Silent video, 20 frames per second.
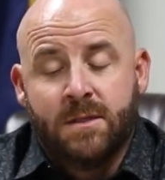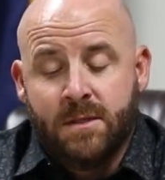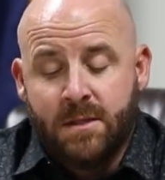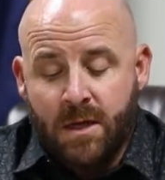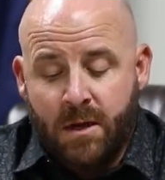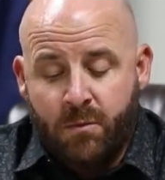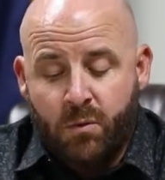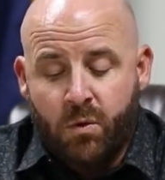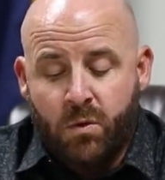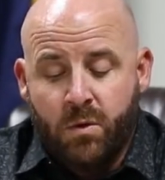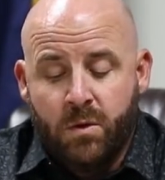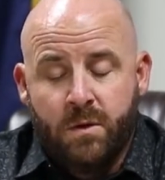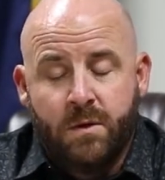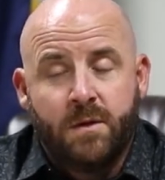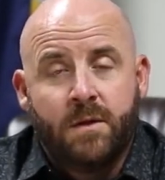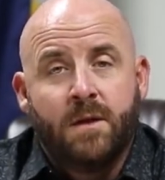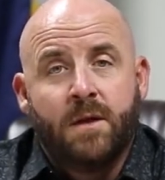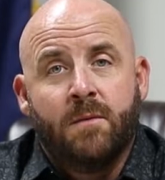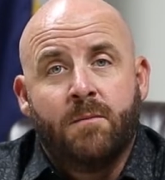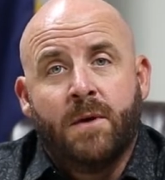double
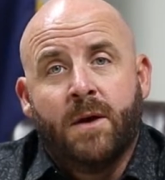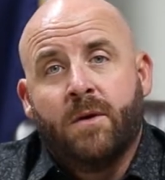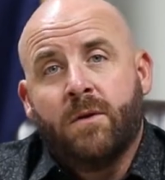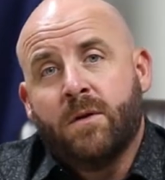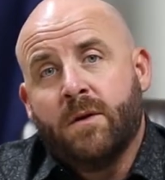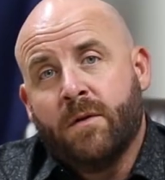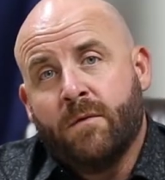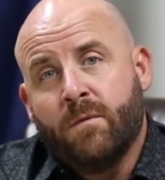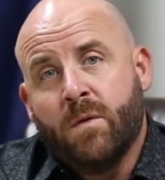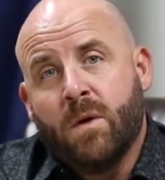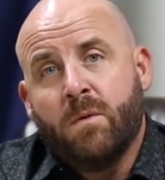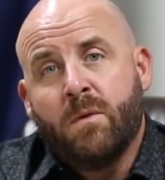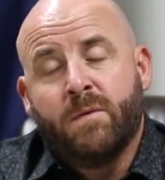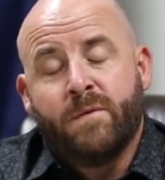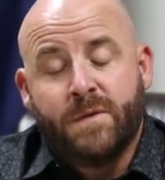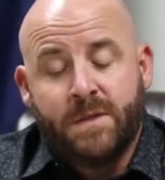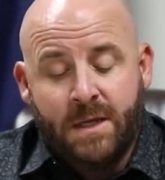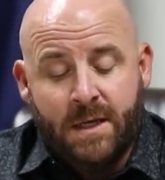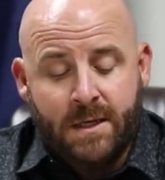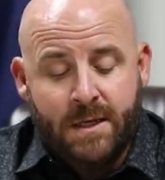the amount of what we've
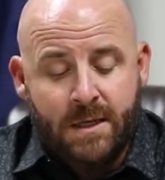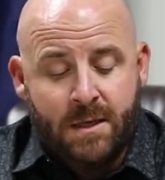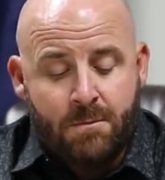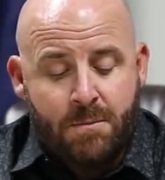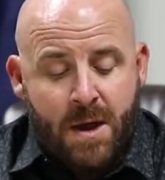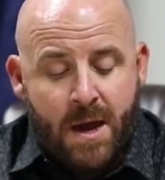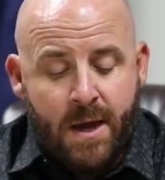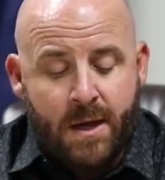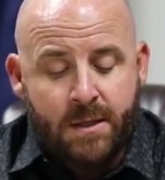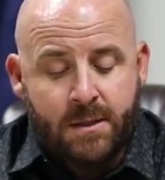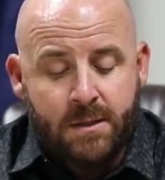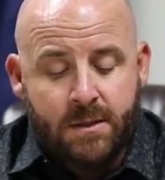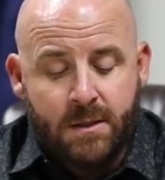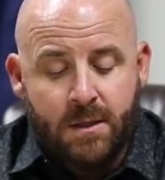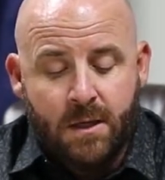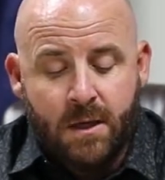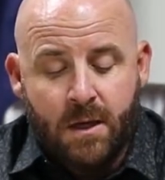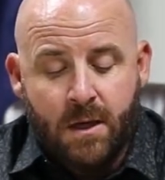seen in the past.